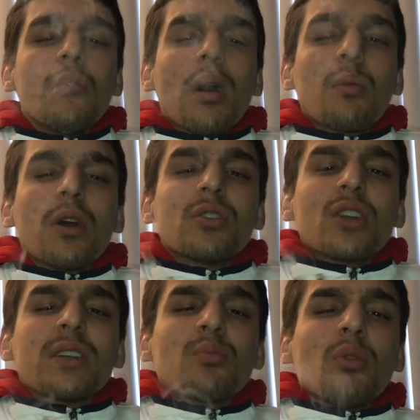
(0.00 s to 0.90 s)
My brother
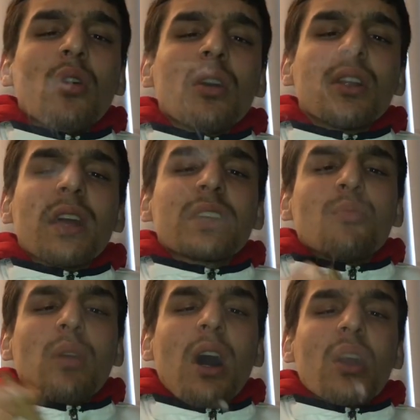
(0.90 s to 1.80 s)
tries to pull on the
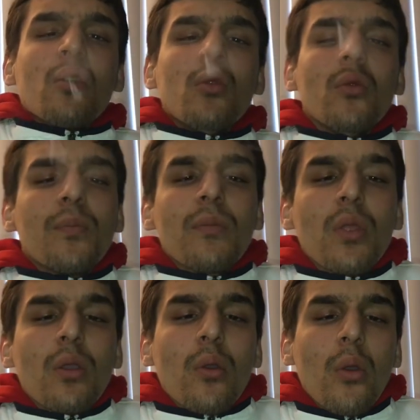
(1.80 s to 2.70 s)
next block
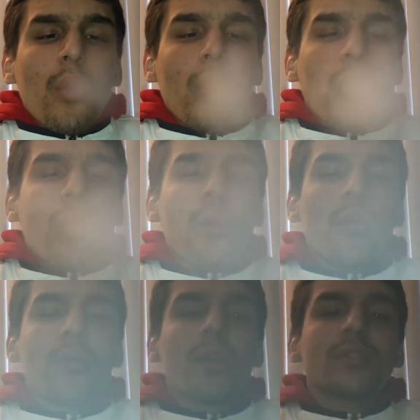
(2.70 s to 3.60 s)

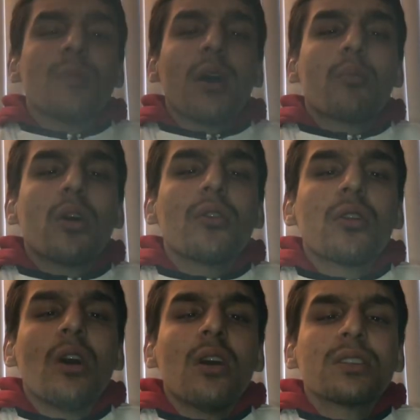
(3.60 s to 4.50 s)
because my
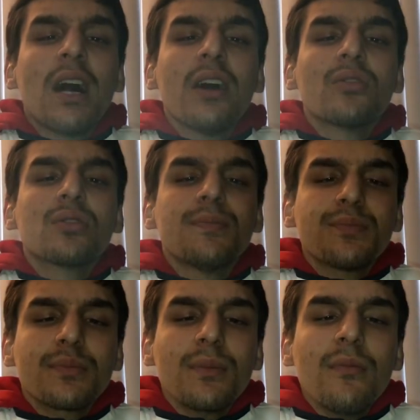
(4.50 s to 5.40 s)
brother-in-law's house
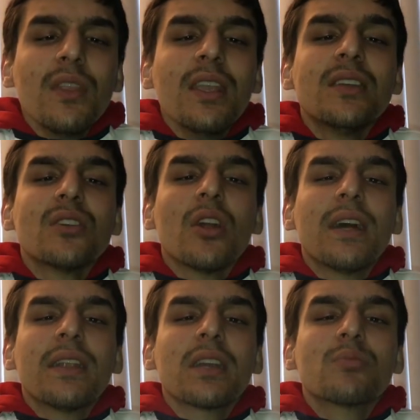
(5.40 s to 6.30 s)
is on
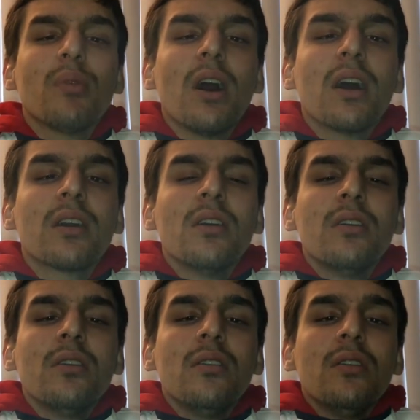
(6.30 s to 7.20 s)
that next block.
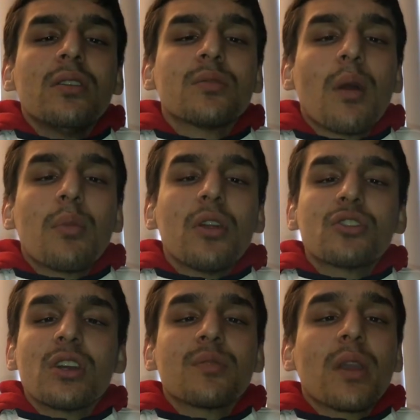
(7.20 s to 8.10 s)
So my brother
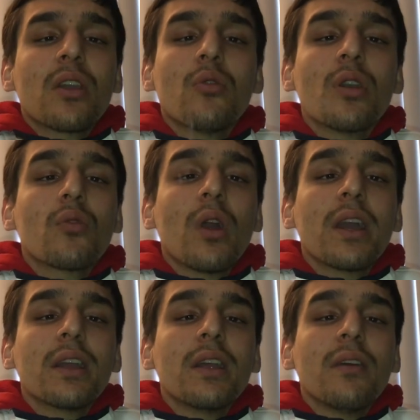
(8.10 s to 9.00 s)
tries to make a quick
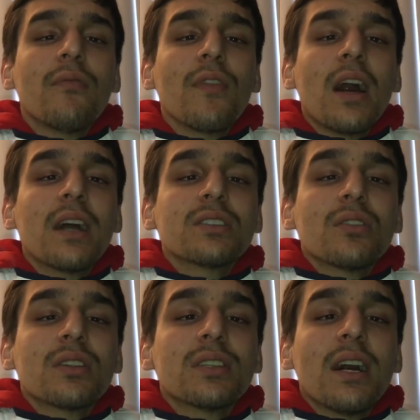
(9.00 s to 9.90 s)
right and flies
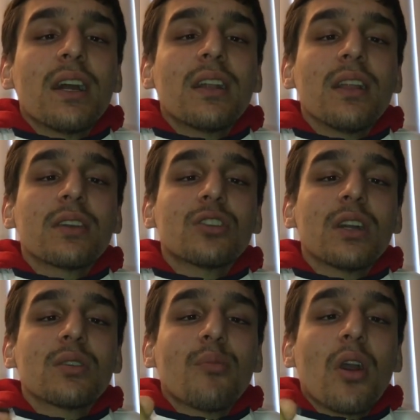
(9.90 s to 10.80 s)
on the side, like
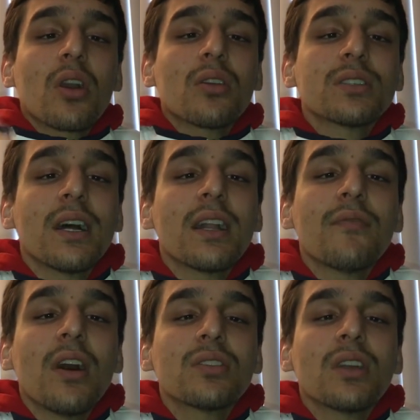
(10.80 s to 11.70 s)
tries to park on the side
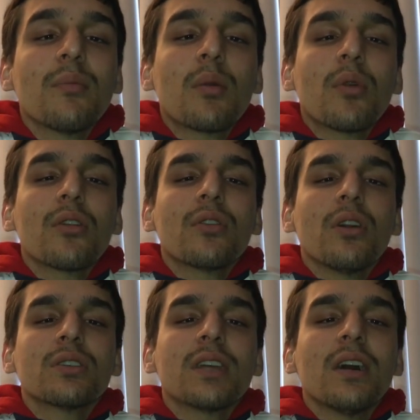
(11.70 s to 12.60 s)
outside my
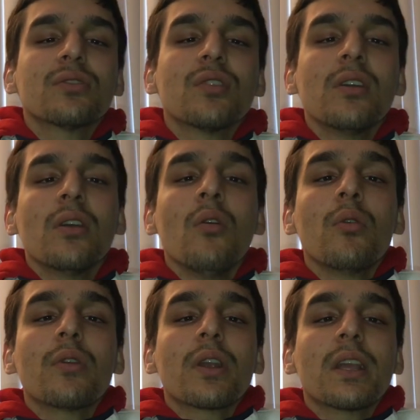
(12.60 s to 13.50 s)
brother-in-law's house.
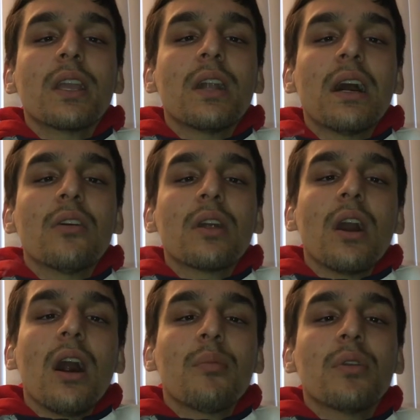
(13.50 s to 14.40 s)
We were gonna get out and
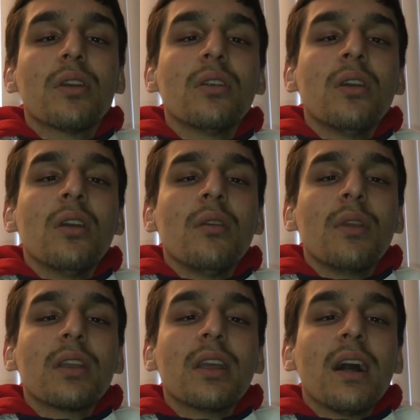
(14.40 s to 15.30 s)
hop in,
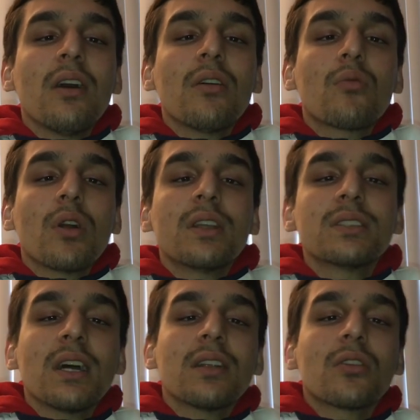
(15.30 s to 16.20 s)
get out and run
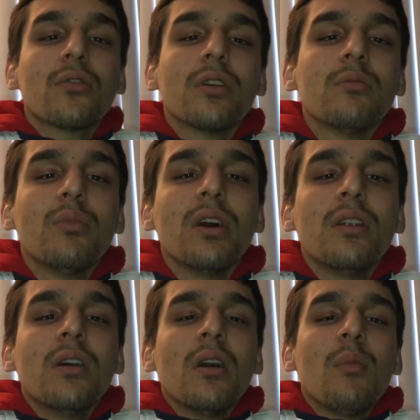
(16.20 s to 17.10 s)
inside the crib,
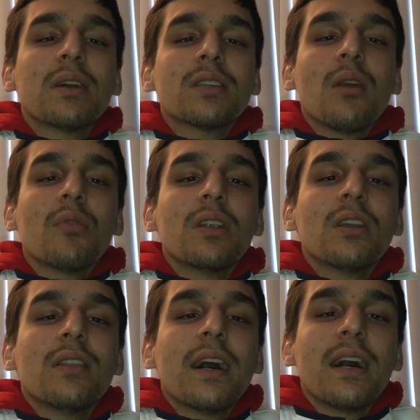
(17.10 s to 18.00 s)
but by the time we
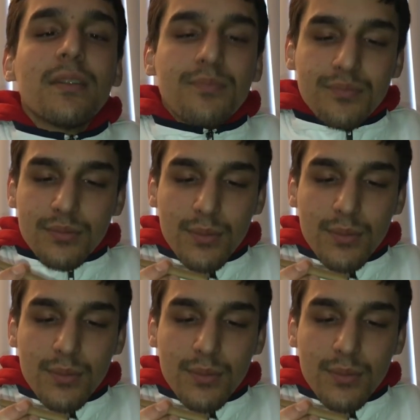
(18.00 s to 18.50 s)
did that,